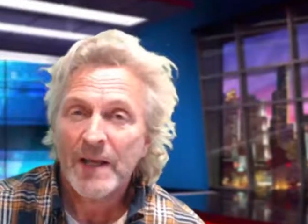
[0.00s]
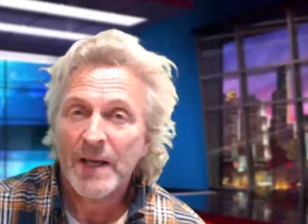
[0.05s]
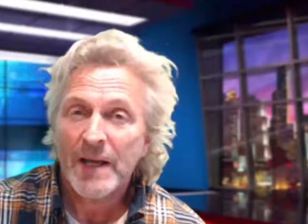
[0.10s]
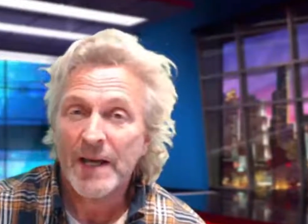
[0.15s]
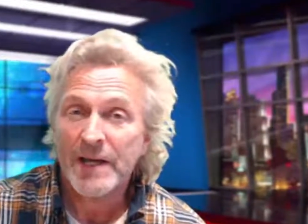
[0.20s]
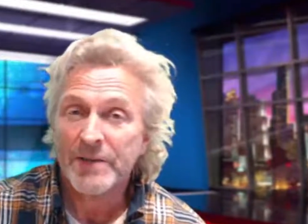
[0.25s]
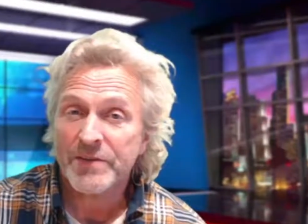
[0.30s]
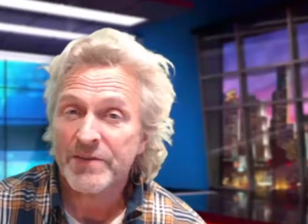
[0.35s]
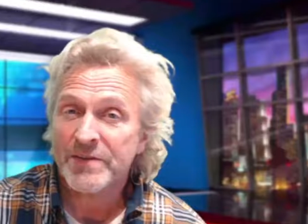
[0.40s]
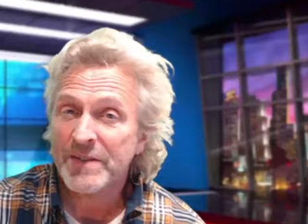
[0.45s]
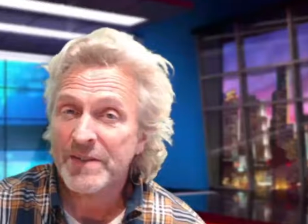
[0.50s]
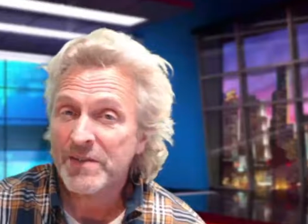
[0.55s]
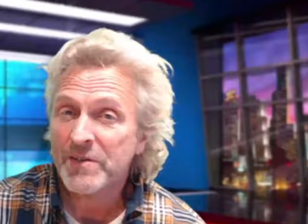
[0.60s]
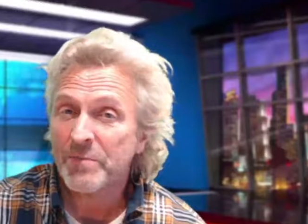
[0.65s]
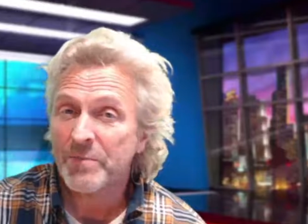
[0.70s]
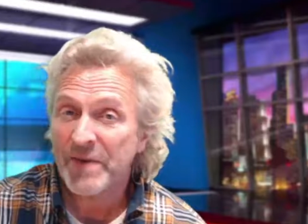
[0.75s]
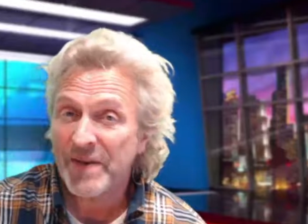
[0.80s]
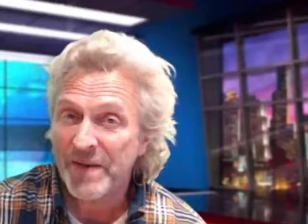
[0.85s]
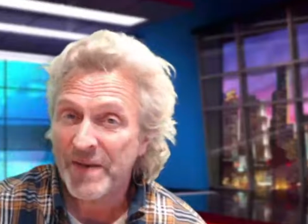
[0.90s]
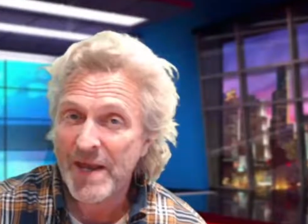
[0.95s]
And since the
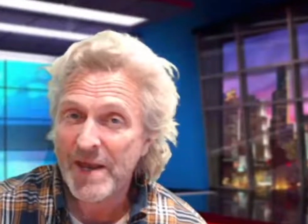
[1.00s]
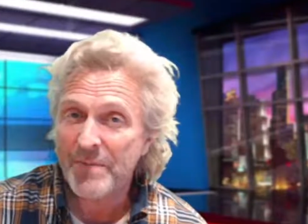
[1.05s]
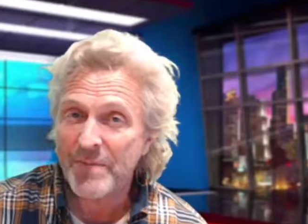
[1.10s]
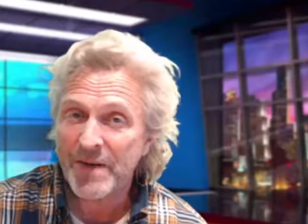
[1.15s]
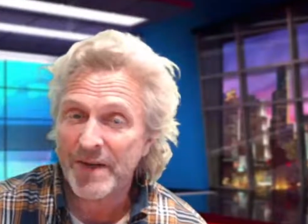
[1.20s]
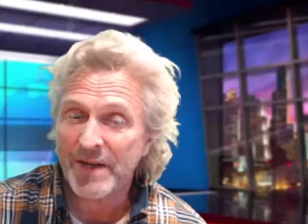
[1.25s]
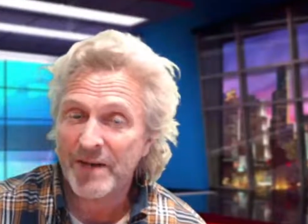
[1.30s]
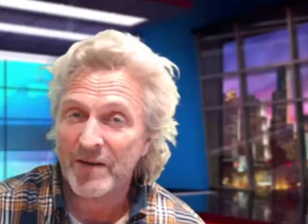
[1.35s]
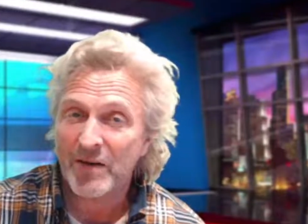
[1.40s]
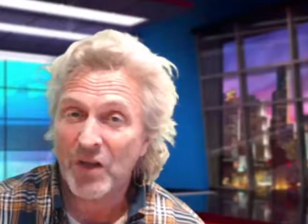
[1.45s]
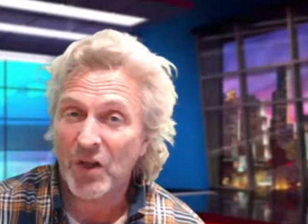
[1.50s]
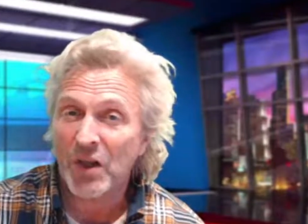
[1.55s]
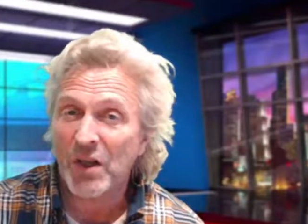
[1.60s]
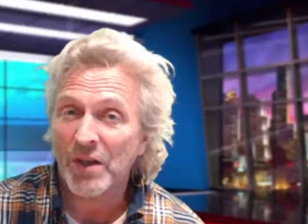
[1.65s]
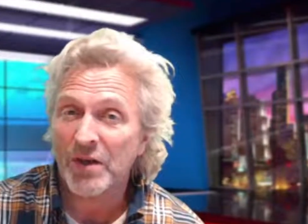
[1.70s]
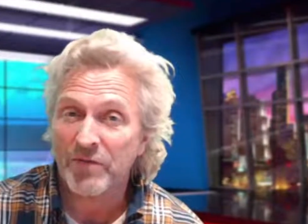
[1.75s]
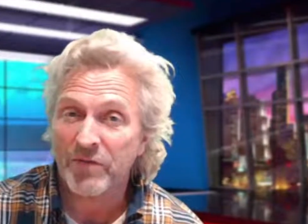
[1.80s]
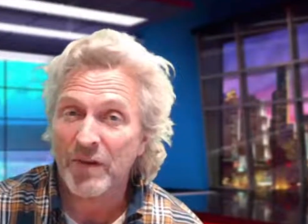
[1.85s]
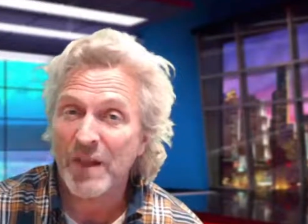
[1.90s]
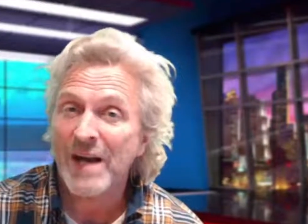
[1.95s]
pandemic, a
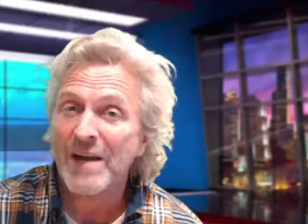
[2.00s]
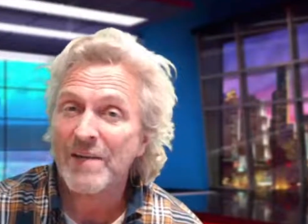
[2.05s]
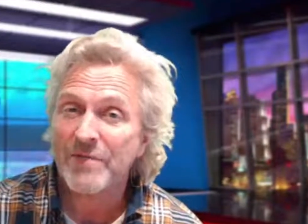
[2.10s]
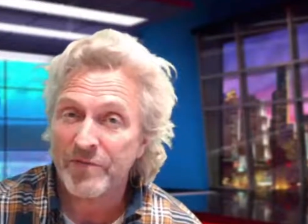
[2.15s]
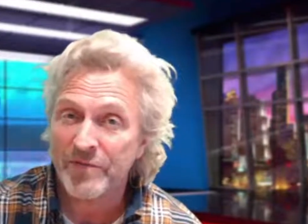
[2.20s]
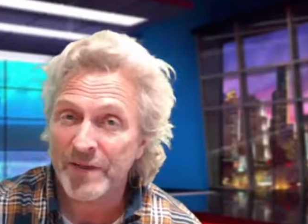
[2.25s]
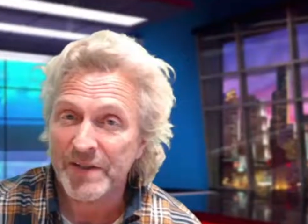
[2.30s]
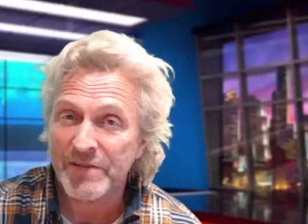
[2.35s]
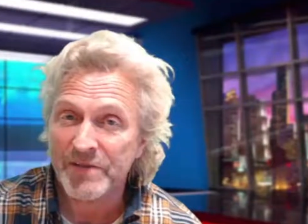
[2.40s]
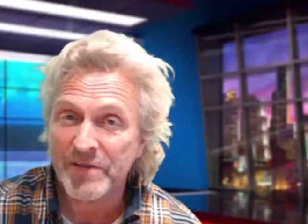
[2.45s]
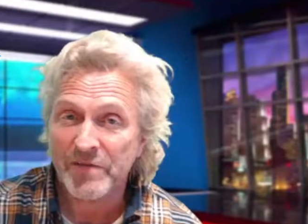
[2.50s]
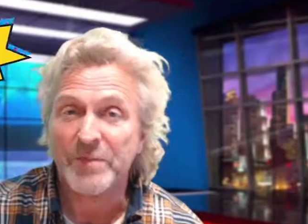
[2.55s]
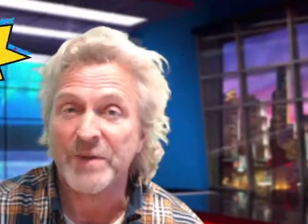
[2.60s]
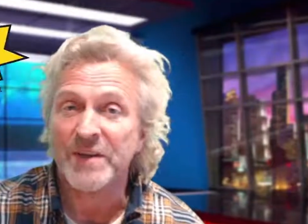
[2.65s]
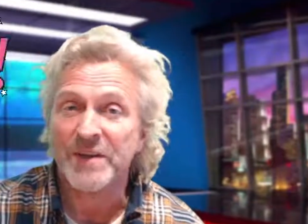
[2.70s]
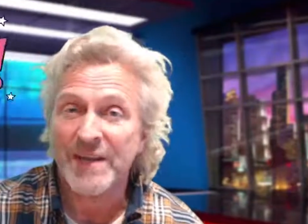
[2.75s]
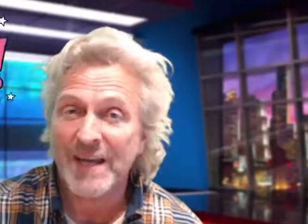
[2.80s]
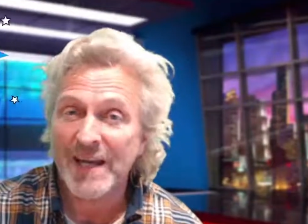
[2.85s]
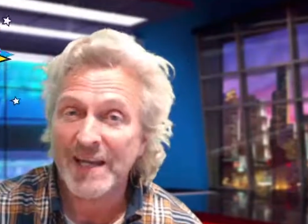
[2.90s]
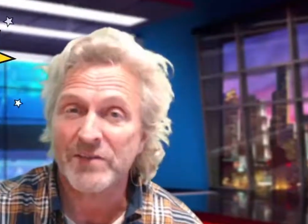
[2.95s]
lot of live events have
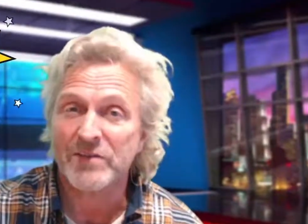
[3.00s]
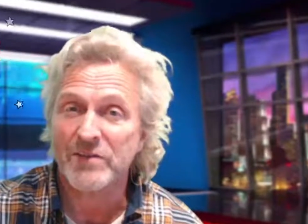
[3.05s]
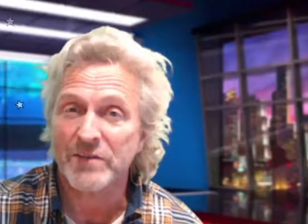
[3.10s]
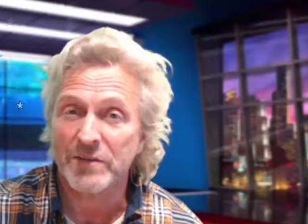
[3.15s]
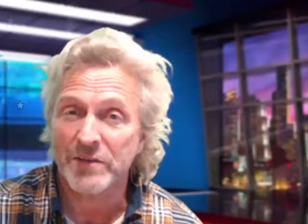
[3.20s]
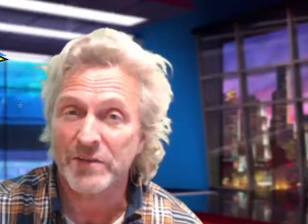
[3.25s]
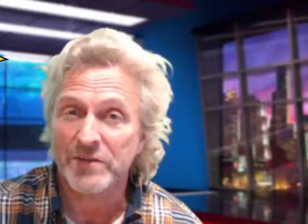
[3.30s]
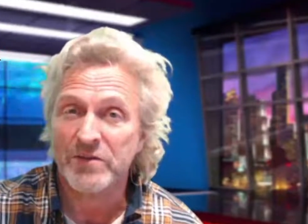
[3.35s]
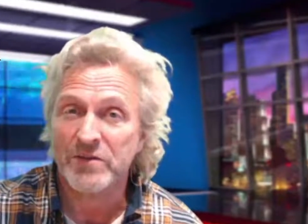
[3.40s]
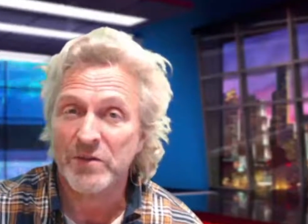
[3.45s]
been cancelled,